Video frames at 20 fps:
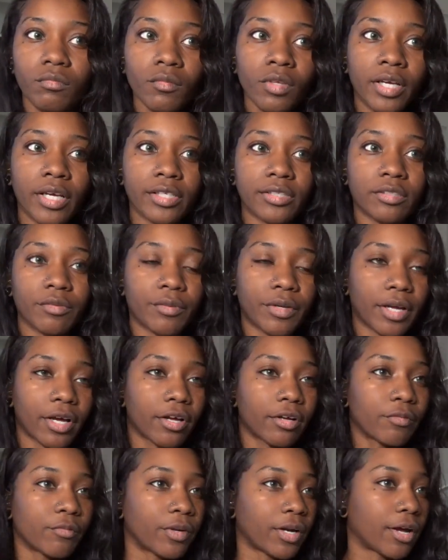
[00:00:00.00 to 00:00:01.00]
yeah, so when I
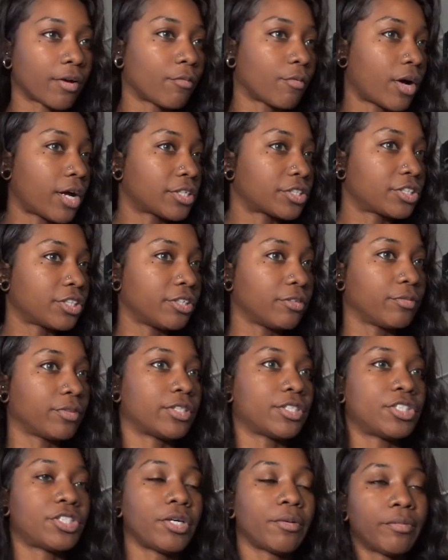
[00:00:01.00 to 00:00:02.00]
when I washed it with
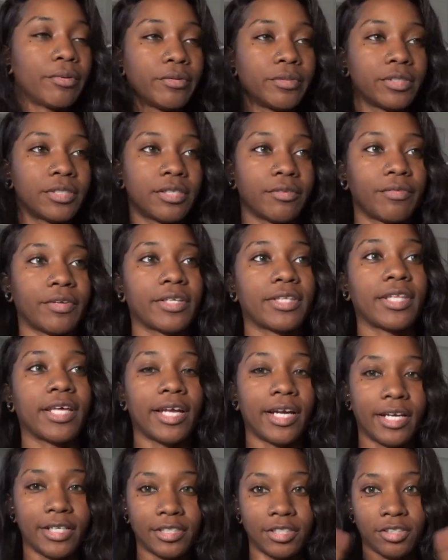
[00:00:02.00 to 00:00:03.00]
the shampoo and stuff like
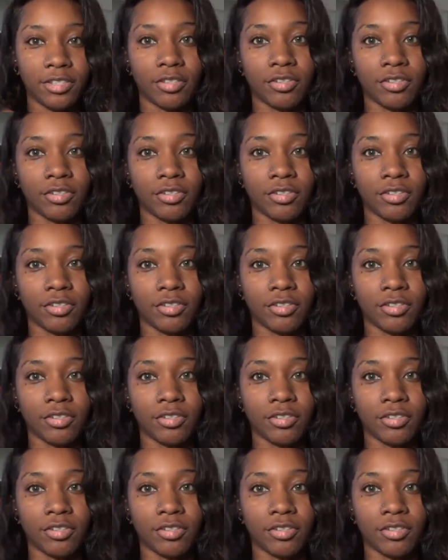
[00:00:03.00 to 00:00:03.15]
that, I just